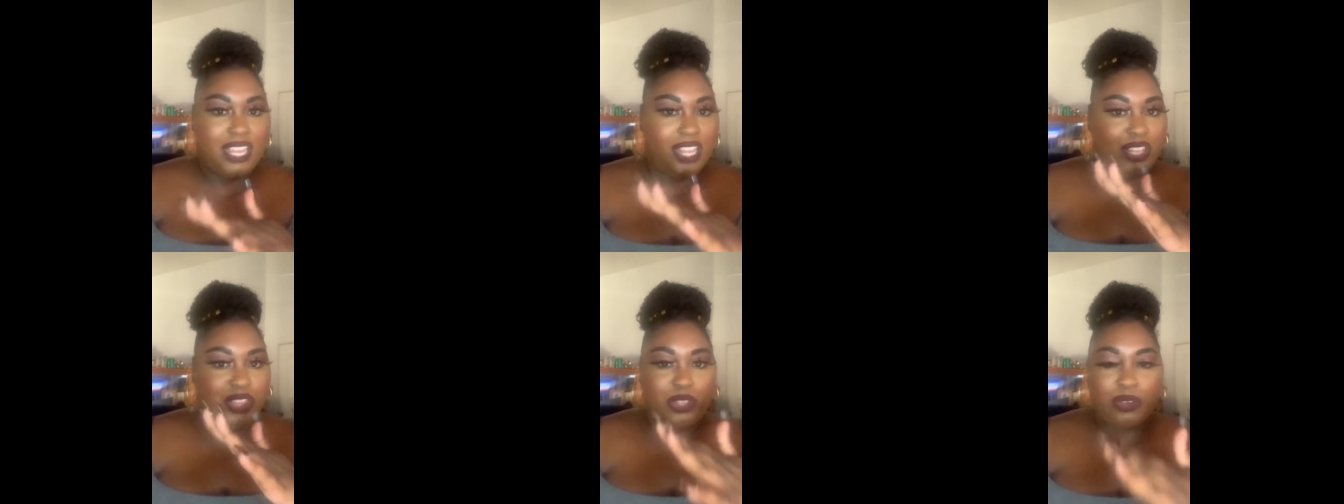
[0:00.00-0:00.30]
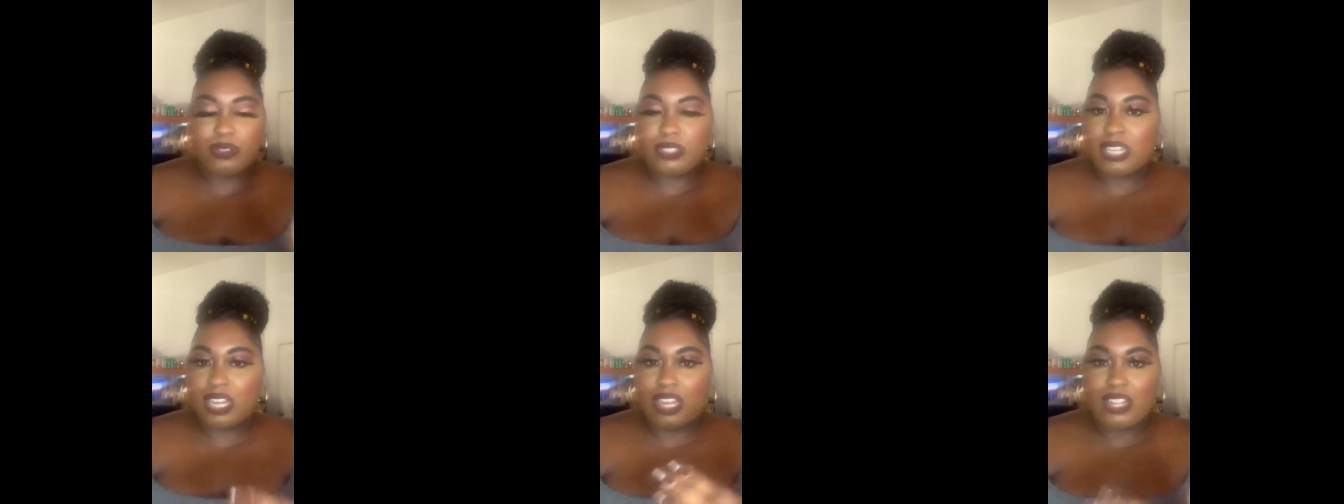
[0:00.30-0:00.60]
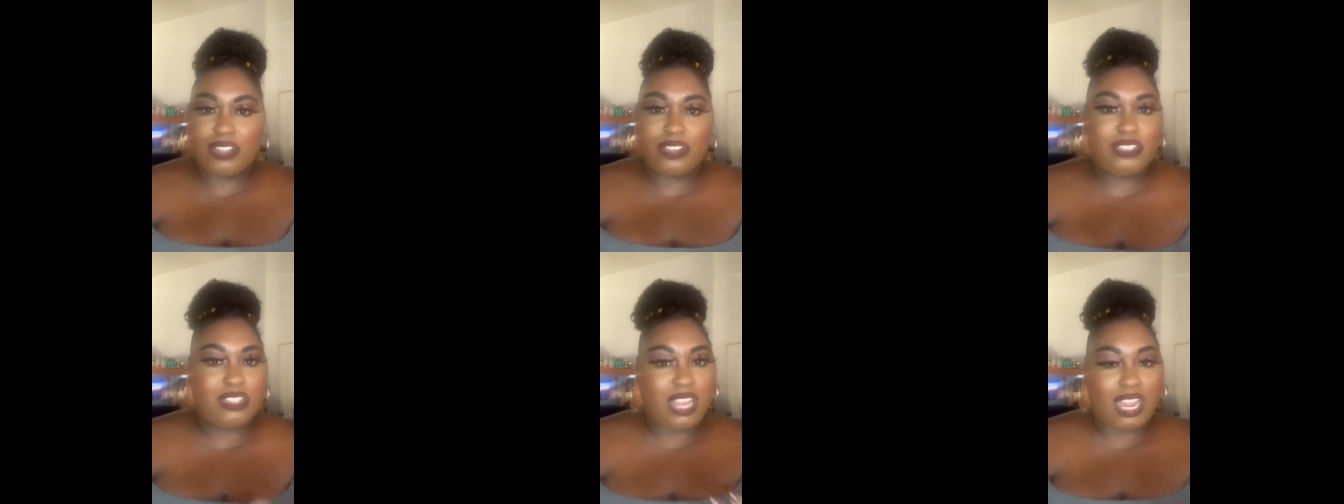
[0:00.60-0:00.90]
those
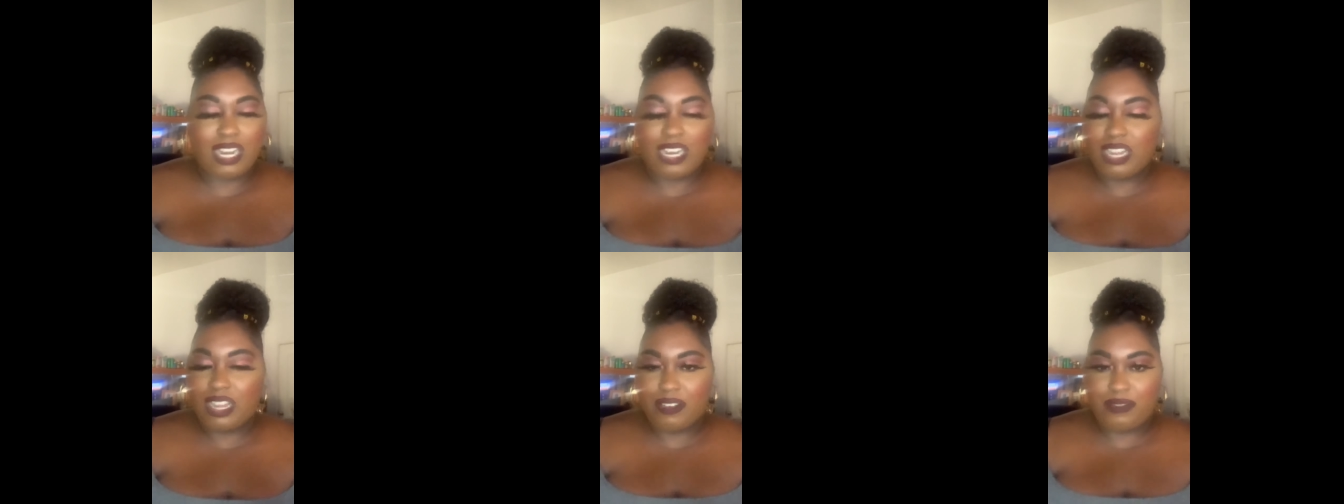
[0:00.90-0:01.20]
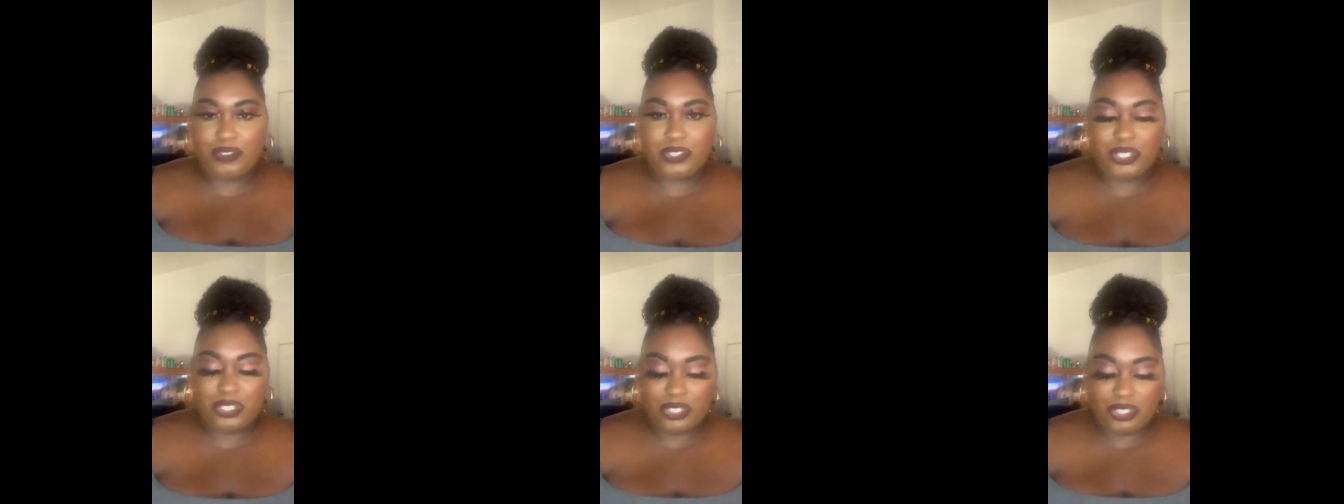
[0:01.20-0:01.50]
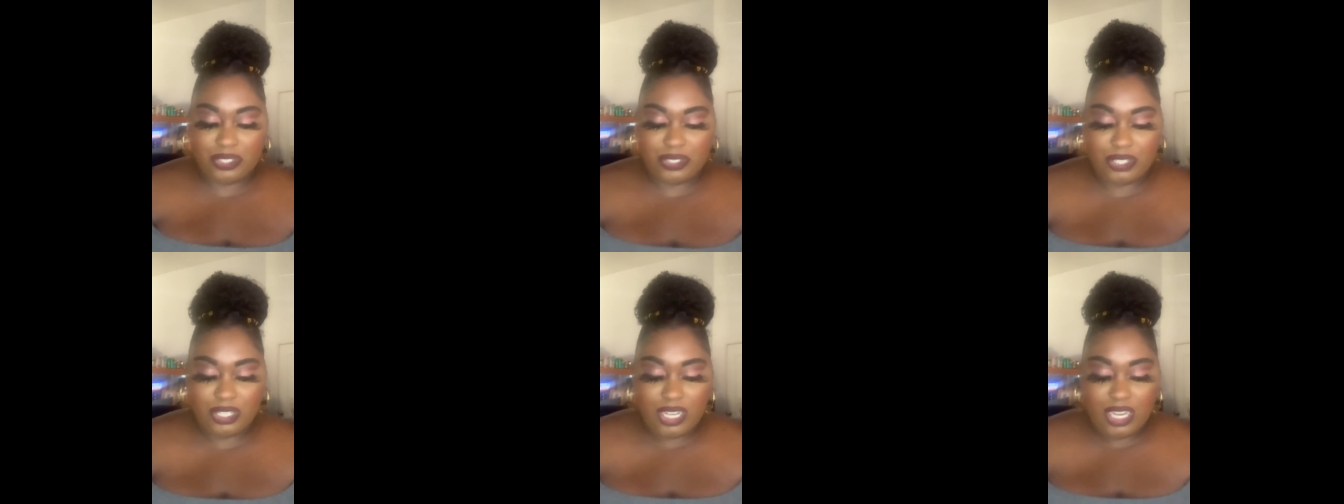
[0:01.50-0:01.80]
colors I love
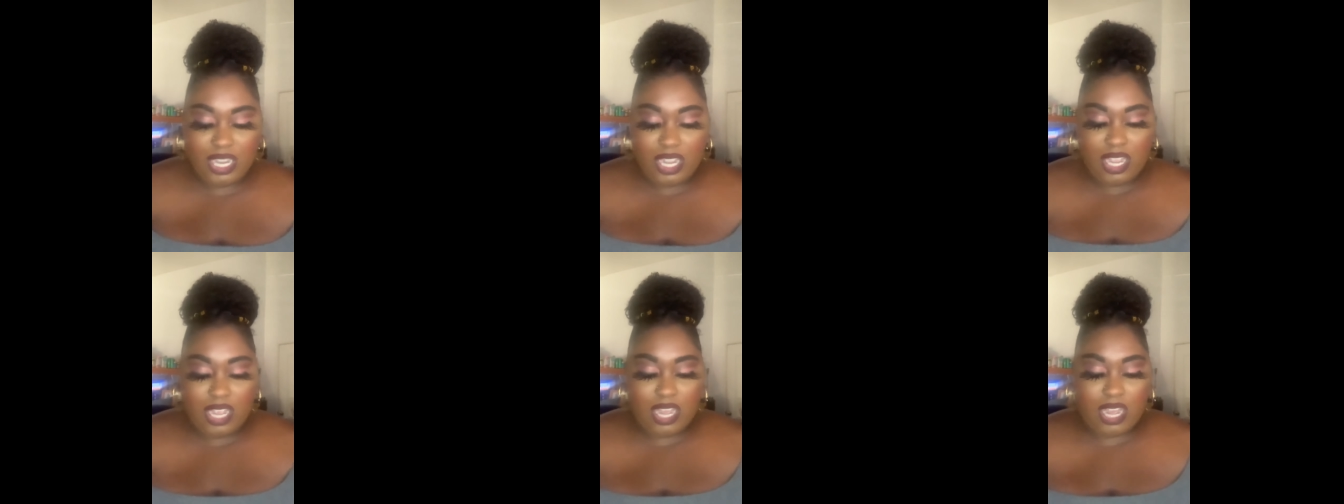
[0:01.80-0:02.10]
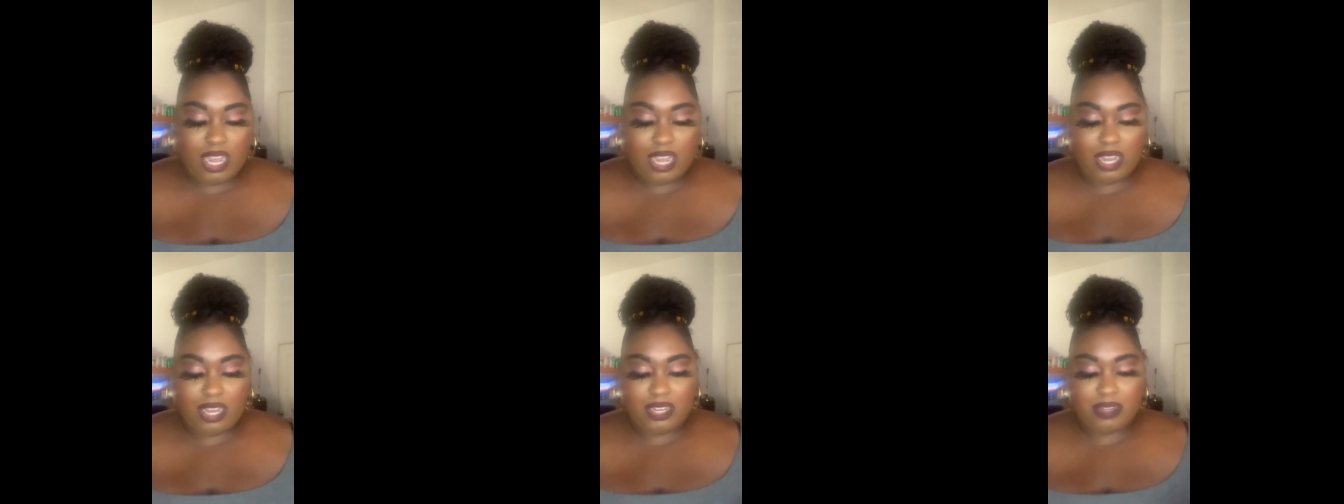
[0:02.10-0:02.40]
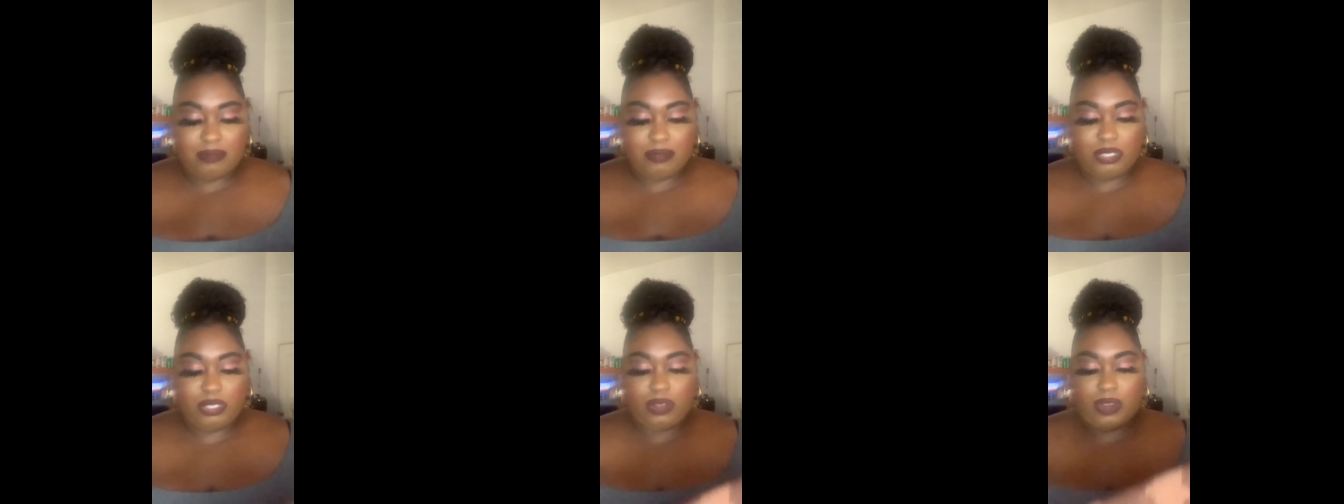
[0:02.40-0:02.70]
too. Um,
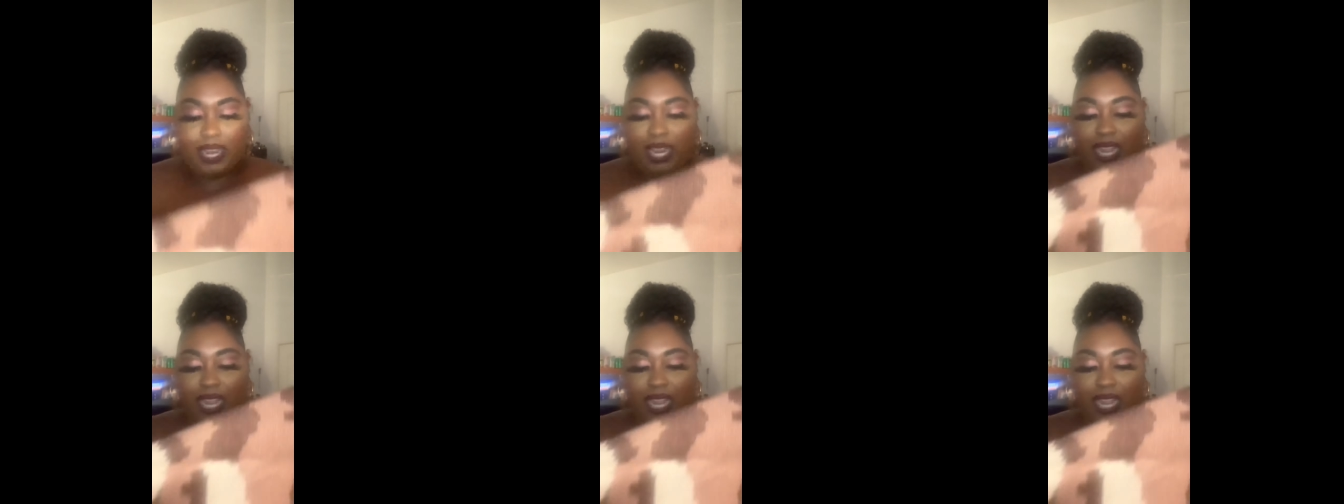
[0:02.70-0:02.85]
so I